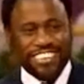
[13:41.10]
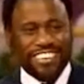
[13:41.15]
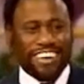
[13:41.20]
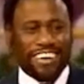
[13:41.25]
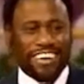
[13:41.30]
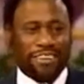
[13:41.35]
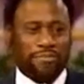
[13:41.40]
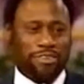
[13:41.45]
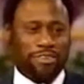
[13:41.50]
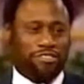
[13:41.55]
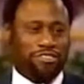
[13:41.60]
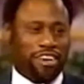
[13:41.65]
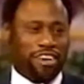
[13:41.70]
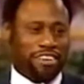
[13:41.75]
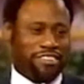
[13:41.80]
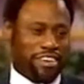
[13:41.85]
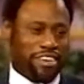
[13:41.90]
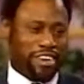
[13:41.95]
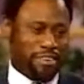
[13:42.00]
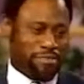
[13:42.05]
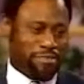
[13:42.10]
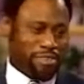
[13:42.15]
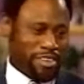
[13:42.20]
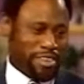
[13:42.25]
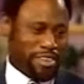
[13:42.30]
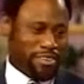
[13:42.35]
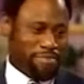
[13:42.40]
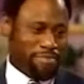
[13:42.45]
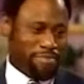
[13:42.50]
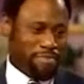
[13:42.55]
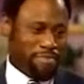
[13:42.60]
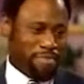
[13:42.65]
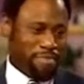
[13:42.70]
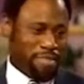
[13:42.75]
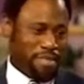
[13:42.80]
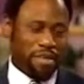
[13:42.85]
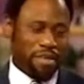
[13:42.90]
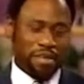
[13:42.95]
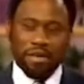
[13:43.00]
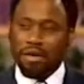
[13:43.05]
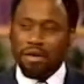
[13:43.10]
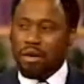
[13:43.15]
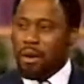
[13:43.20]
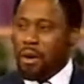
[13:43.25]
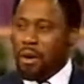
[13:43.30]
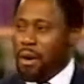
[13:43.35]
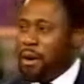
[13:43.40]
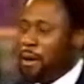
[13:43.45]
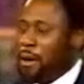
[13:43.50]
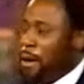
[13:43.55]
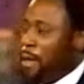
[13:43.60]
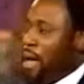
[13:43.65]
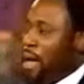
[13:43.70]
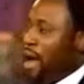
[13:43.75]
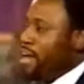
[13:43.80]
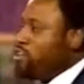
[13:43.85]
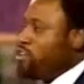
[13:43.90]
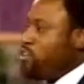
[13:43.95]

got to be checked carefully. I